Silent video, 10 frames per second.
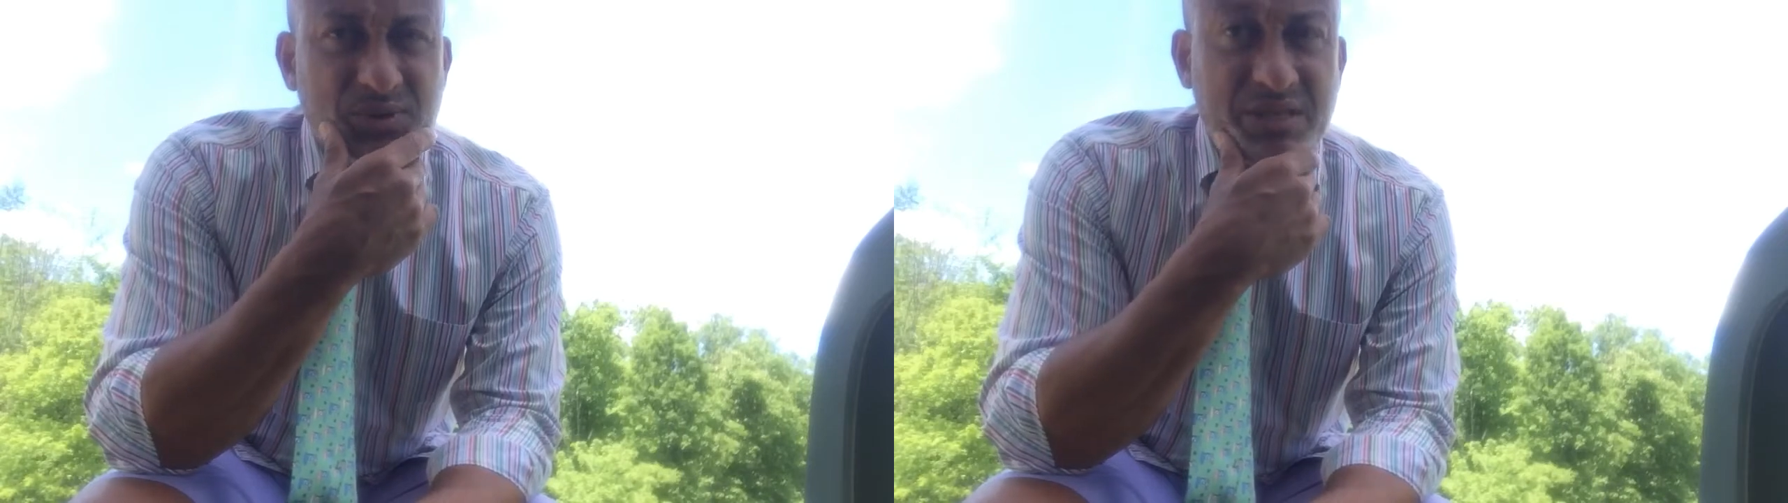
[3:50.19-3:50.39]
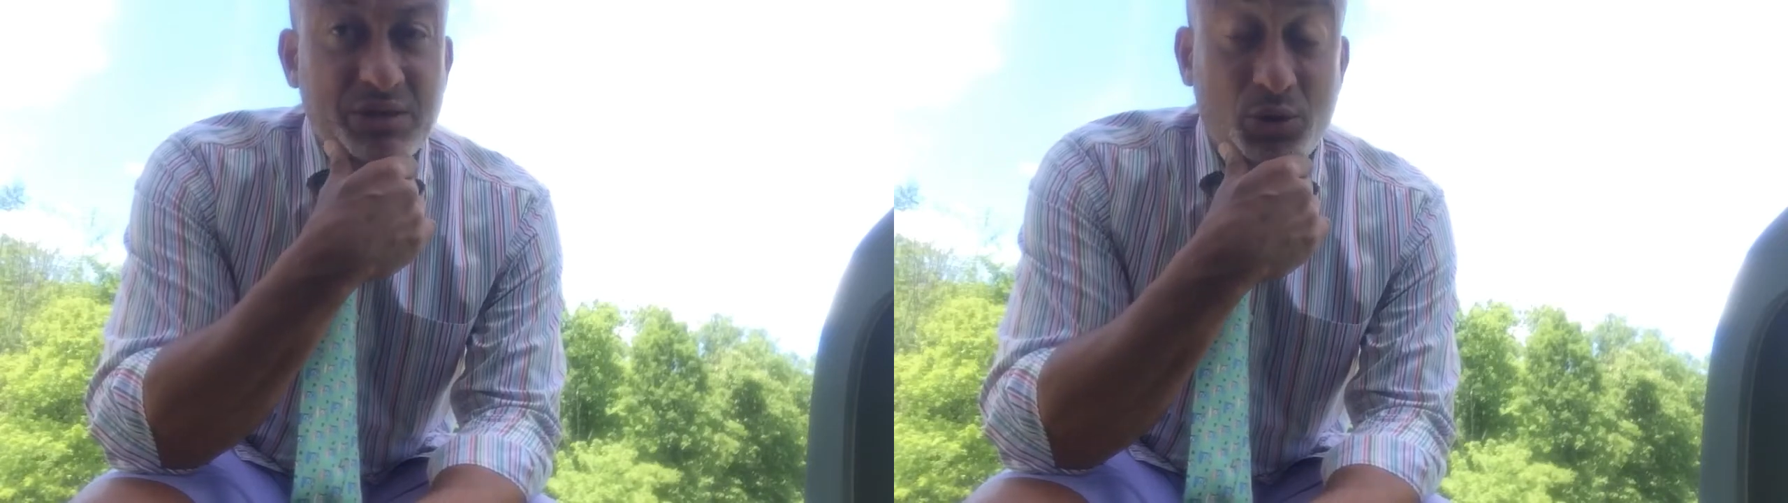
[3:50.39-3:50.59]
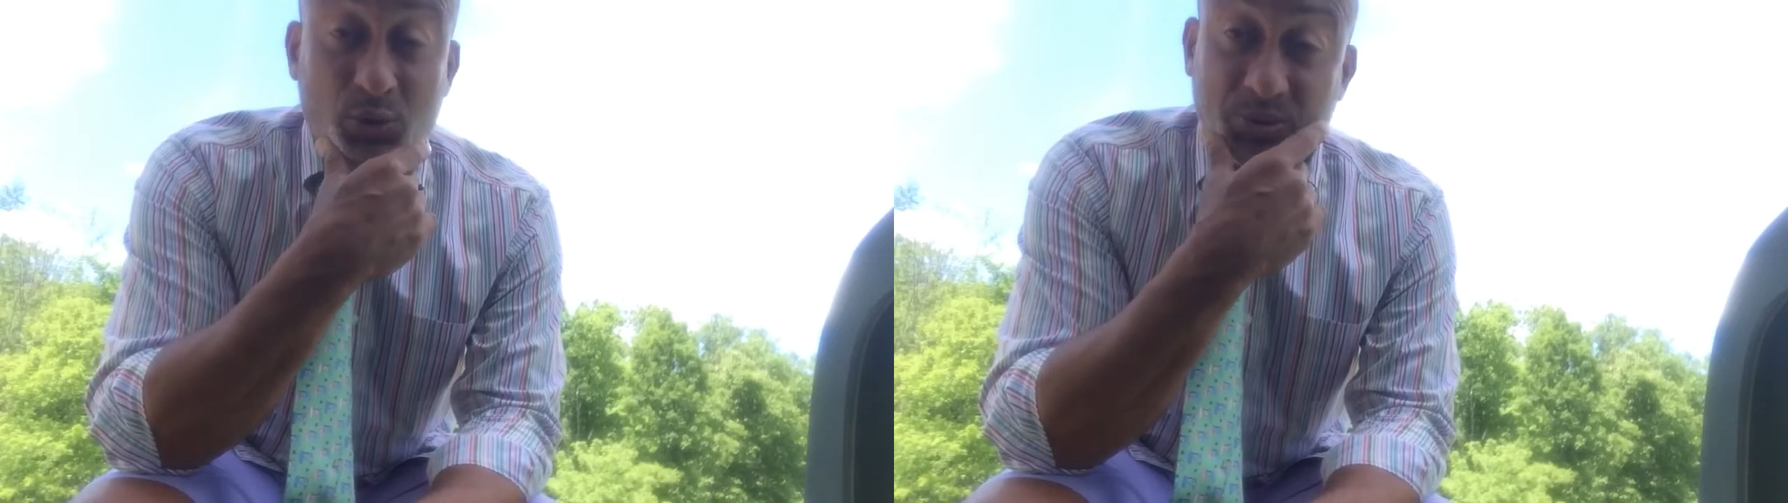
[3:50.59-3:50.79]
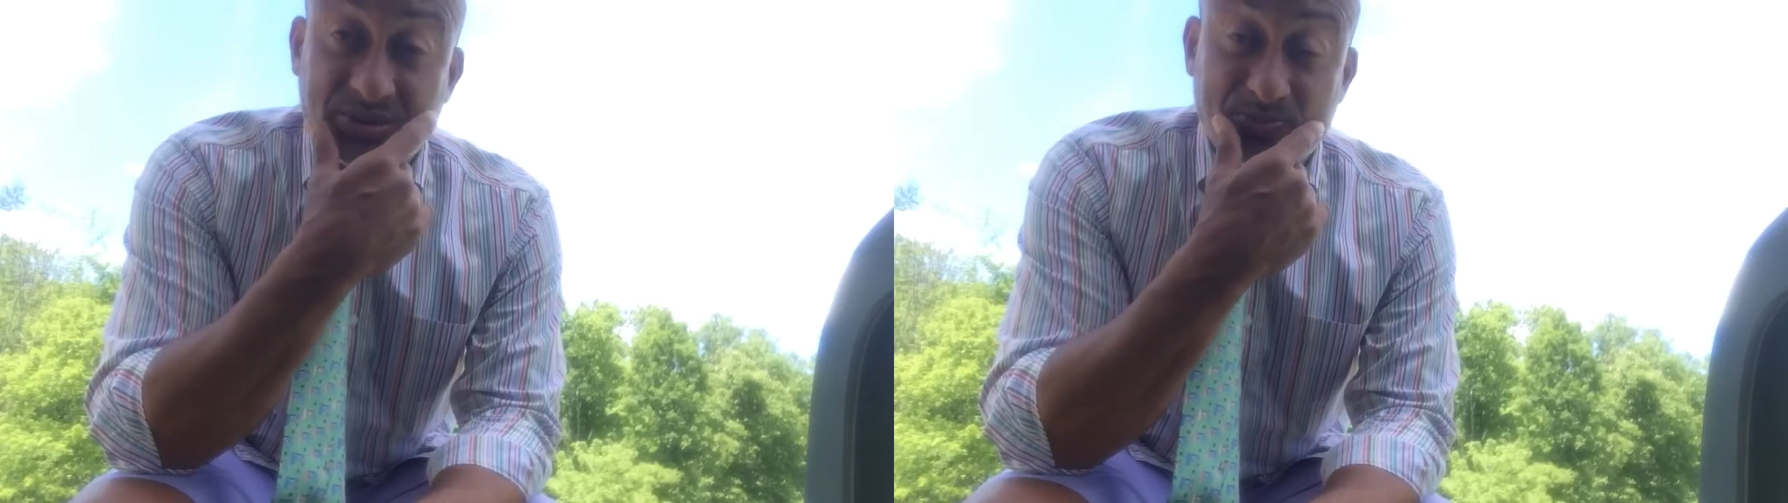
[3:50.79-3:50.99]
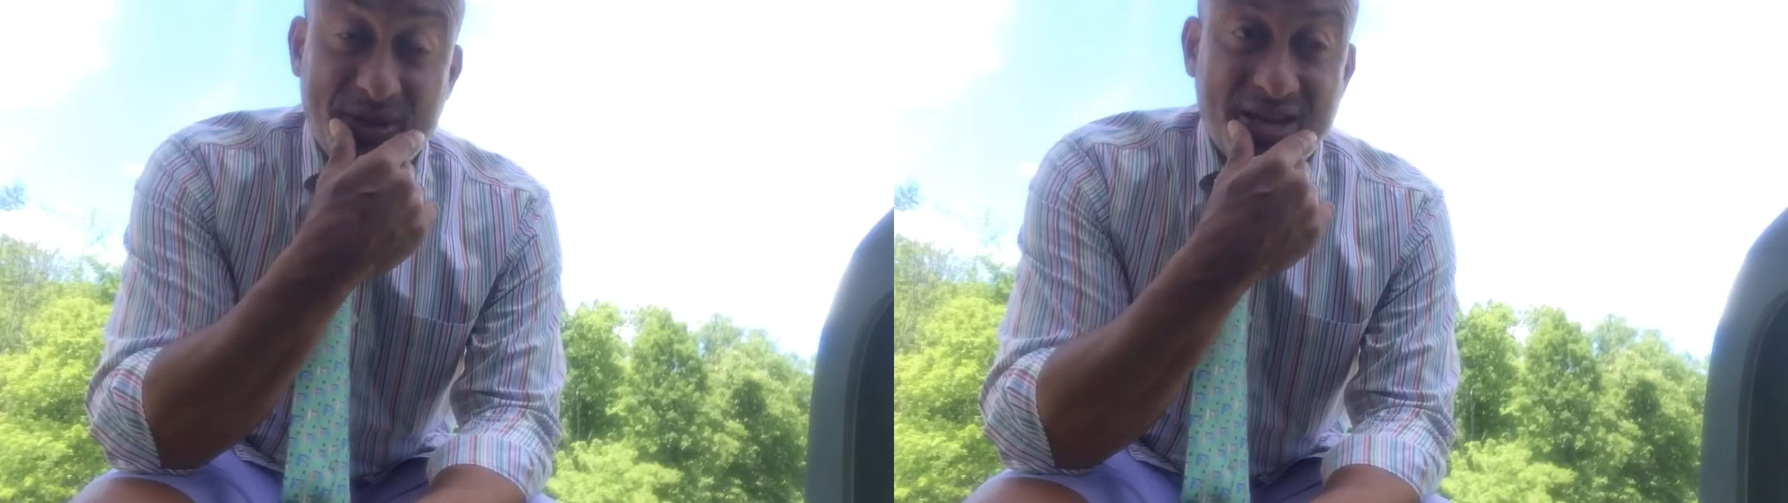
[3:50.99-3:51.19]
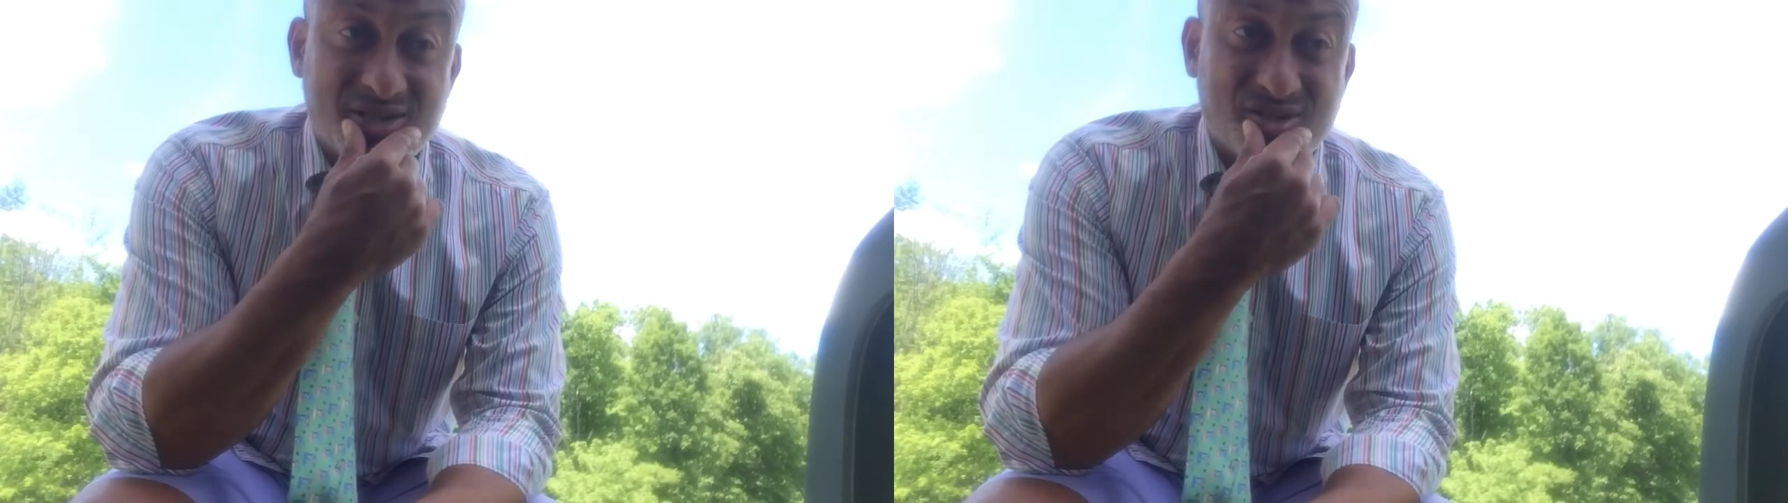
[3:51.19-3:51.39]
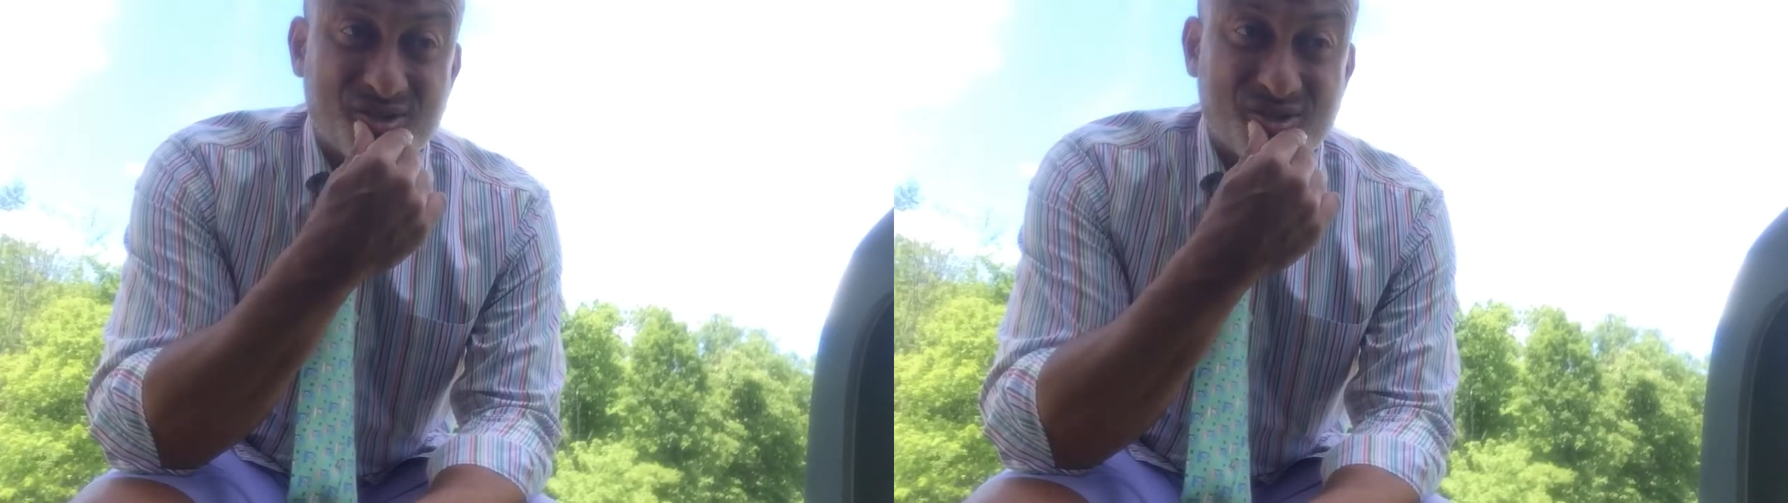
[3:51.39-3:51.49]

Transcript: really old Spanish